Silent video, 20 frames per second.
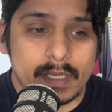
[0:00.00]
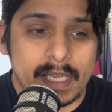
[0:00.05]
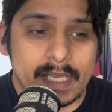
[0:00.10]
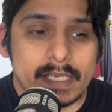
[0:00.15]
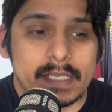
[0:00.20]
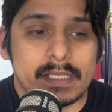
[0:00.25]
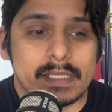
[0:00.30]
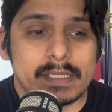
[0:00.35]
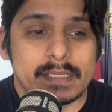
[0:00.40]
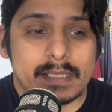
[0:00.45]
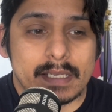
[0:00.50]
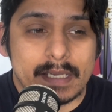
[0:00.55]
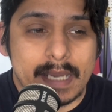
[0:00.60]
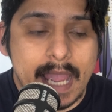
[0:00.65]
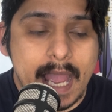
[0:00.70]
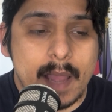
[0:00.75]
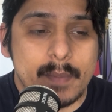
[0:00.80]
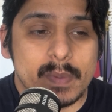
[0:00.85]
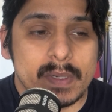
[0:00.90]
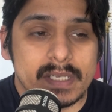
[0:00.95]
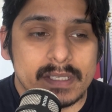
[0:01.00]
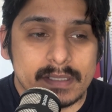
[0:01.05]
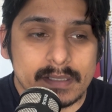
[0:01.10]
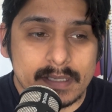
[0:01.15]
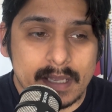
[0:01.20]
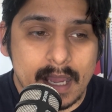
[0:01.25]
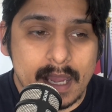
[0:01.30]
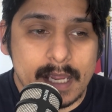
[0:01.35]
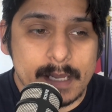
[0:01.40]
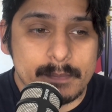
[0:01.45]
And it's going to happen in
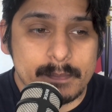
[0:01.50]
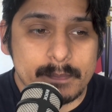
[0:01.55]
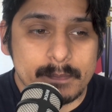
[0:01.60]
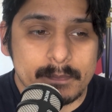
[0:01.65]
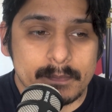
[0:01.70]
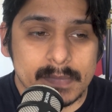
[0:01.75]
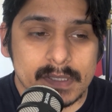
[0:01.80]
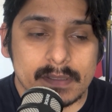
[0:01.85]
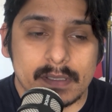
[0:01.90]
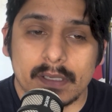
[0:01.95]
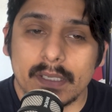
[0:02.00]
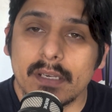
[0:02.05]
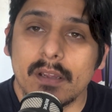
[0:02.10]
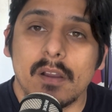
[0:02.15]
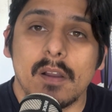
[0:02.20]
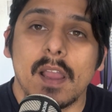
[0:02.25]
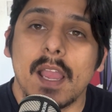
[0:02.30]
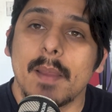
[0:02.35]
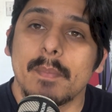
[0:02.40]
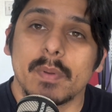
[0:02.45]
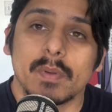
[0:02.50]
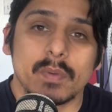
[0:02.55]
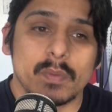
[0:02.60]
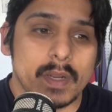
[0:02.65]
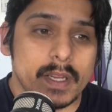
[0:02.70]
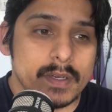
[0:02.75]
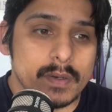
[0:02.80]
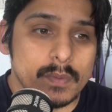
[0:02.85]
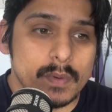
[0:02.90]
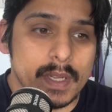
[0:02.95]
time. It's not going to all happen
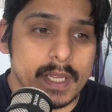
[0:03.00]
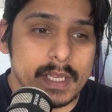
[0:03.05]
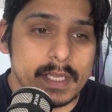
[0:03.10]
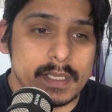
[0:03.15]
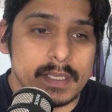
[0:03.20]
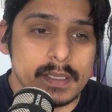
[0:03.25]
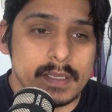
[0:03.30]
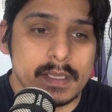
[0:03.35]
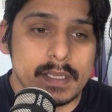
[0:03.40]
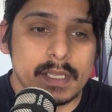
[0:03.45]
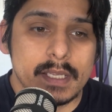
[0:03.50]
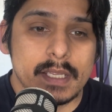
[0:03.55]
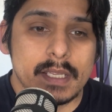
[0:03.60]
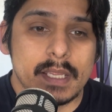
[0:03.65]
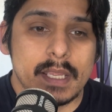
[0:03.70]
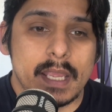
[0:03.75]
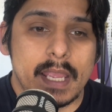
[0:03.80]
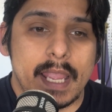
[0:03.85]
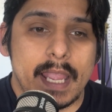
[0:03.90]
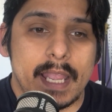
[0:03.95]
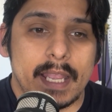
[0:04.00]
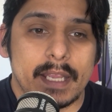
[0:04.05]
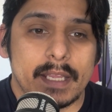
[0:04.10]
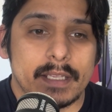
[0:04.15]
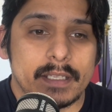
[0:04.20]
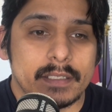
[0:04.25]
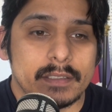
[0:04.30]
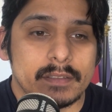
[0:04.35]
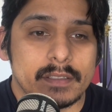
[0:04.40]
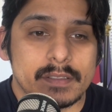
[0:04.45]
right away.
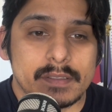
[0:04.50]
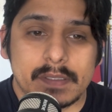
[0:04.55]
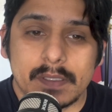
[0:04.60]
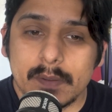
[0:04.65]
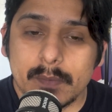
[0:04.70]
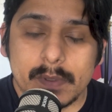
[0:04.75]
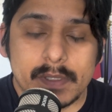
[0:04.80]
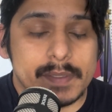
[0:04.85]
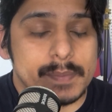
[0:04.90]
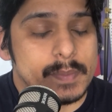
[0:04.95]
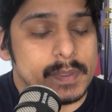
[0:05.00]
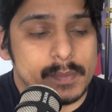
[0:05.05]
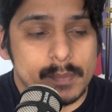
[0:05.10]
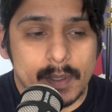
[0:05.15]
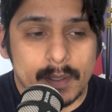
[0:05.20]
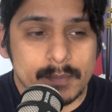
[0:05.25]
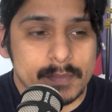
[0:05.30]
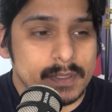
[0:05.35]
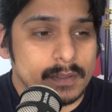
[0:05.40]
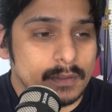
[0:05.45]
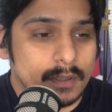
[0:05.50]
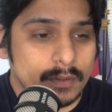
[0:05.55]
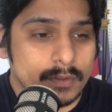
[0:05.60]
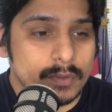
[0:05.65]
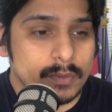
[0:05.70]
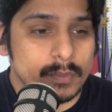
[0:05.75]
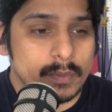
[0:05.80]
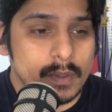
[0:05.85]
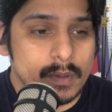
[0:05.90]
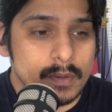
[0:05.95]
And there's going to be speed bumps along
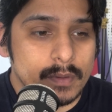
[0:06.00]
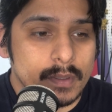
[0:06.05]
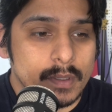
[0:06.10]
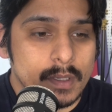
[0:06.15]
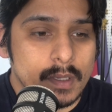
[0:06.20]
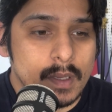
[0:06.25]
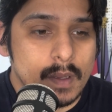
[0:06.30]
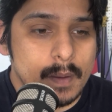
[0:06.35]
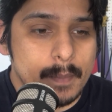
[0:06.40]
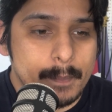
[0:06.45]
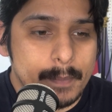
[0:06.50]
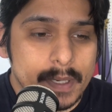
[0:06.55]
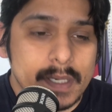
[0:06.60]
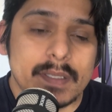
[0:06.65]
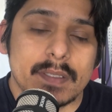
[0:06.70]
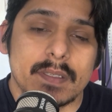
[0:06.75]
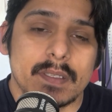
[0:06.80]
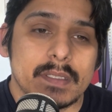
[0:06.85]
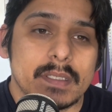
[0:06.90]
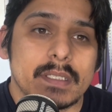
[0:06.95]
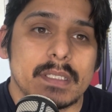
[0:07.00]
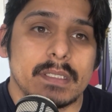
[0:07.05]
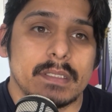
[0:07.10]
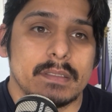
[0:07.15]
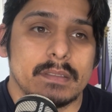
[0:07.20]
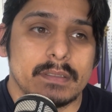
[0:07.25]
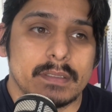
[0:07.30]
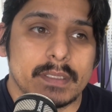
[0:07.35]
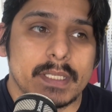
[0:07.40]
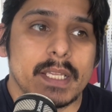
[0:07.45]
the road. But it's going to
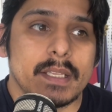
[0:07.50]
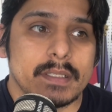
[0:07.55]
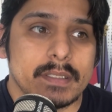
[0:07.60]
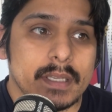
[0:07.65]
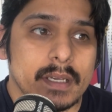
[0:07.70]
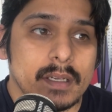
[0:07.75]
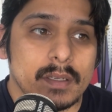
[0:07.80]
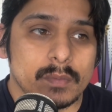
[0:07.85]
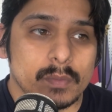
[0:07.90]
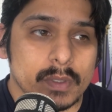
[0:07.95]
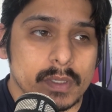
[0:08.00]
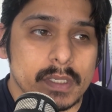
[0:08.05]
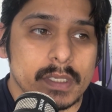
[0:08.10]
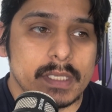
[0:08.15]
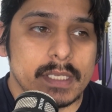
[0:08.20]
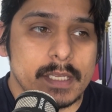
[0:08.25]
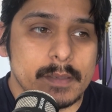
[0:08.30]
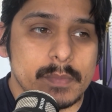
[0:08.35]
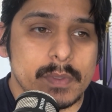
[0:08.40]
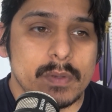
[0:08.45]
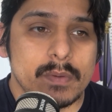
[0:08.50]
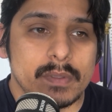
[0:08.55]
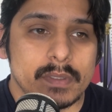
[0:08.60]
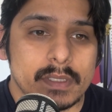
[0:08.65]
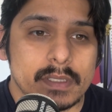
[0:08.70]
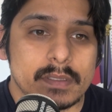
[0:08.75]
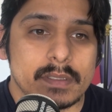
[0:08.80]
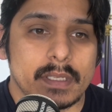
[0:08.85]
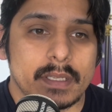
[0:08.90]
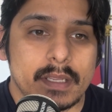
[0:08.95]
get done. We're going to keep doing
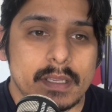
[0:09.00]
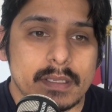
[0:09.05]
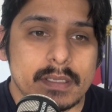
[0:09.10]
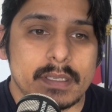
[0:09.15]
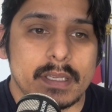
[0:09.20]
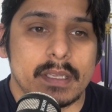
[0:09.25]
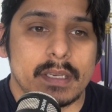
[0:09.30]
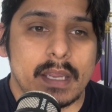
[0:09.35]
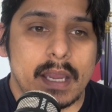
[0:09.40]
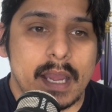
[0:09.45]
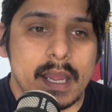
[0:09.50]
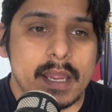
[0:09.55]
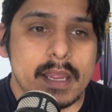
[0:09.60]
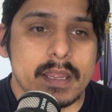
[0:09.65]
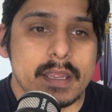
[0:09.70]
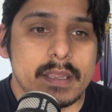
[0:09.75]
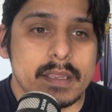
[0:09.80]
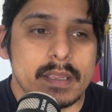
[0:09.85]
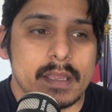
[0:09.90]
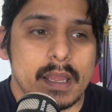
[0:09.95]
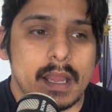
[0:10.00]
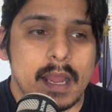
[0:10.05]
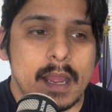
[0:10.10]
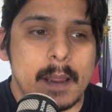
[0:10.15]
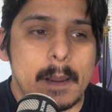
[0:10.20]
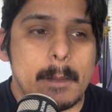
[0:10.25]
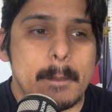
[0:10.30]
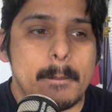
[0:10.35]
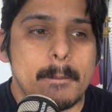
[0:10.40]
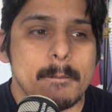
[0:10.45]
this. Like I said,
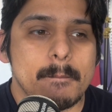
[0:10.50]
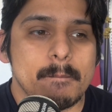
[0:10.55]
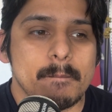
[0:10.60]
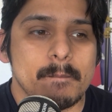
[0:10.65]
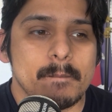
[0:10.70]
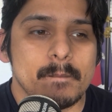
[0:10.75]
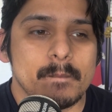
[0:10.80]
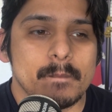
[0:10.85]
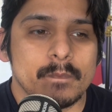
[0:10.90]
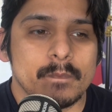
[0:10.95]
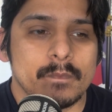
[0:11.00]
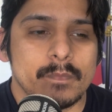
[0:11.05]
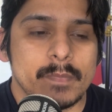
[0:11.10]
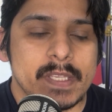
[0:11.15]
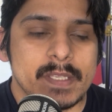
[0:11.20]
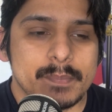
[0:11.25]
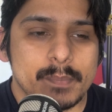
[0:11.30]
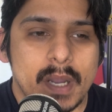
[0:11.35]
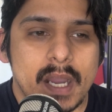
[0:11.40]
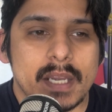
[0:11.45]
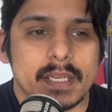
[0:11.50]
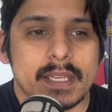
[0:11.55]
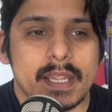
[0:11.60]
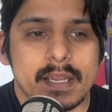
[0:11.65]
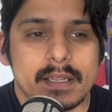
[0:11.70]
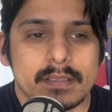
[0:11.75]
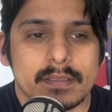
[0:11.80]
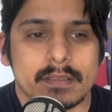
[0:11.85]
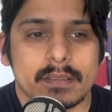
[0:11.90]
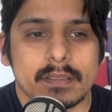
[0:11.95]
I'm this
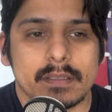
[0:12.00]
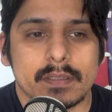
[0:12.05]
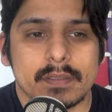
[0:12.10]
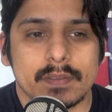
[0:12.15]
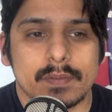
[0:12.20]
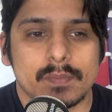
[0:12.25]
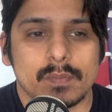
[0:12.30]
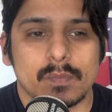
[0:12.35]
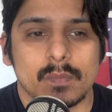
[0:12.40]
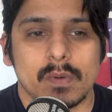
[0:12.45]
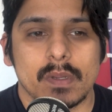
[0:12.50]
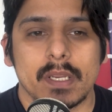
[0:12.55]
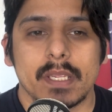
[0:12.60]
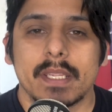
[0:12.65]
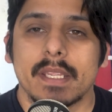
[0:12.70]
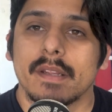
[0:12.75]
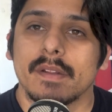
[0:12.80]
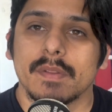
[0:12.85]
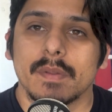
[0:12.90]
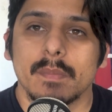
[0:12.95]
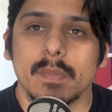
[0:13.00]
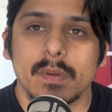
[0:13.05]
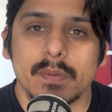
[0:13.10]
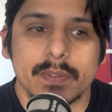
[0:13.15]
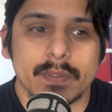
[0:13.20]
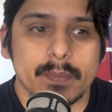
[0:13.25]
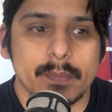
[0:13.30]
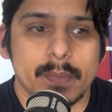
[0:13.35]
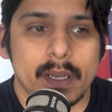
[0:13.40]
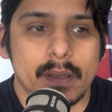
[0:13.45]
podcast is what I care the
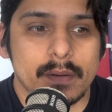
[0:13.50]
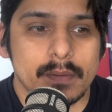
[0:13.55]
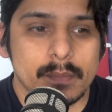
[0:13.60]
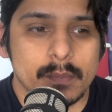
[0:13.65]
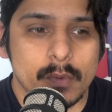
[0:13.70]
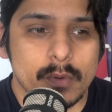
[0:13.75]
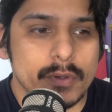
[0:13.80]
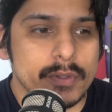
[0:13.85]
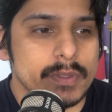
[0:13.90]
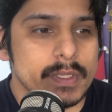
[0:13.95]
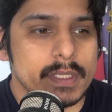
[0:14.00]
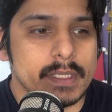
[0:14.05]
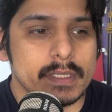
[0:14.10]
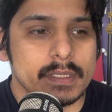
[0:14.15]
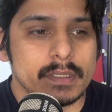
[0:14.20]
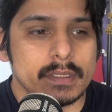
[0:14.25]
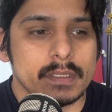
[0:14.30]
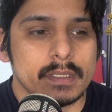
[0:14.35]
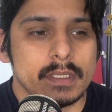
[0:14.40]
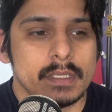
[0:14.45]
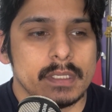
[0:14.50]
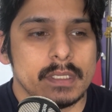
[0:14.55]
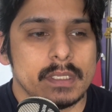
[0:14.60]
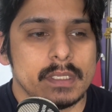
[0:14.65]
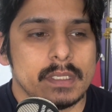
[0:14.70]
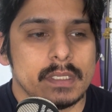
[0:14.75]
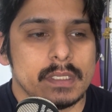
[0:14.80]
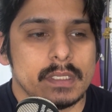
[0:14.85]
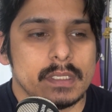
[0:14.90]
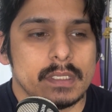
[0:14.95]
most about, more than
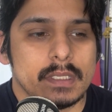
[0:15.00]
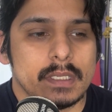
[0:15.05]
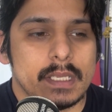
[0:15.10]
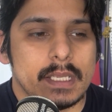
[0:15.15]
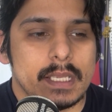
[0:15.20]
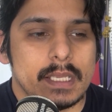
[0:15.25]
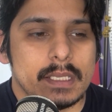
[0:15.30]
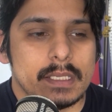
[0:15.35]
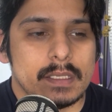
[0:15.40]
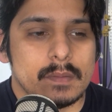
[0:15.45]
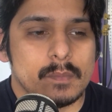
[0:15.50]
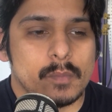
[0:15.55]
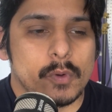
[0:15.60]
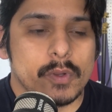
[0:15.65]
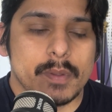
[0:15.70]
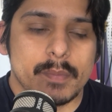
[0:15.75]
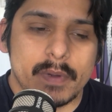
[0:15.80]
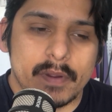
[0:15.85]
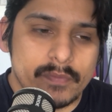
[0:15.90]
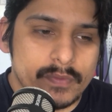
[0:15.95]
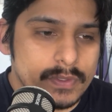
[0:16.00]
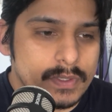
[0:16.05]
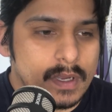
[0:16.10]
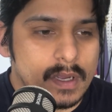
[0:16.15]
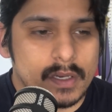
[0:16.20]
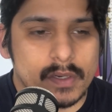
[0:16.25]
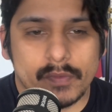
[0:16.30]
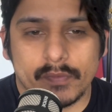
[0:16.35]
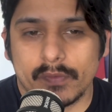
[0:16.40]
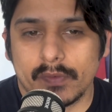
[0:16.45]
my
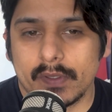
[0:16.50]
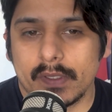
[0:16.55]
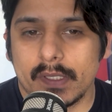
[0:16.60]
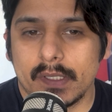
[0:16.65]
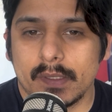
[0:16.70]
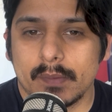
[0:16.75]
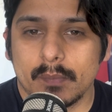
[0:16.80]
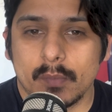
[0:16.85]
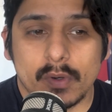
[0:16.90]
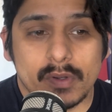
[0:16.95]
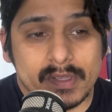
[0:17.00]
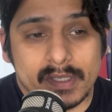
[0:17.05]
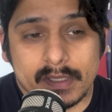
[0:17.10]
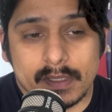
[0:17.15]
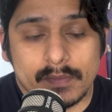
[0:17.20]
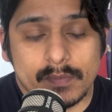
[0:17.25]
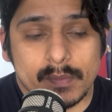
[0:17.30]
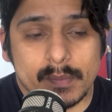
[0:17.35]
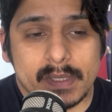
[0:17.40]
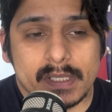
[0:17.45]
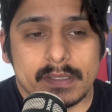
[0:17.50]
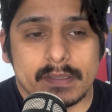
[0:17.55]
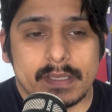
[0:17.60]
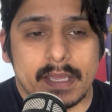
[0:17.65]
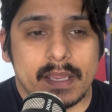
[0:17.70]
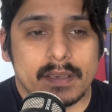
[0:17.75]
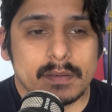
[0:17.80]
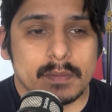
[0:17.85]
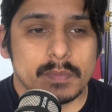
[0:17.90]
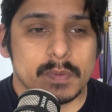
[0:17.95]
photography, more than even my
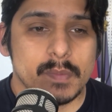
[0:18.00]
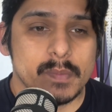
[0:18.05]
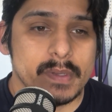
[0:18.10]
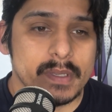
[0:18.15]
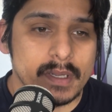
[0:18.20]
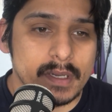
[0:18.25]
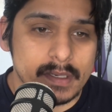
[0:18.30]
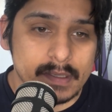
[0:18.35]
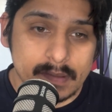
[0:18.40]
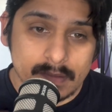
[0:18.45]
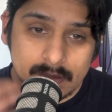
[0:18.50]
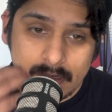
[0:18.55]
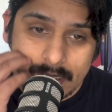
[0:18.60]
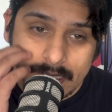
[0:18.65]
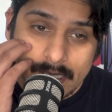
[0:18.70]
stand-up, to be honest.